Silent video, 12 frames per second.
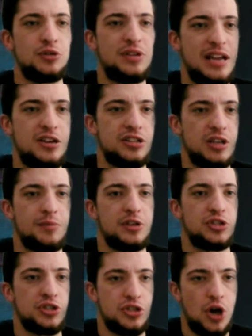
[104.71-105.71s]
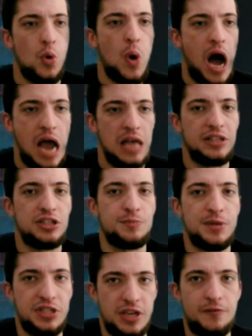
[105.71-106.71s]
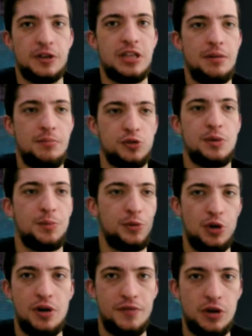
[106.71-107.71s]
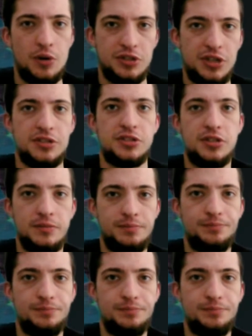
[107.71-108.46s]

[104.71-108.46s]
get into something so highly specific that most people don't even know exists?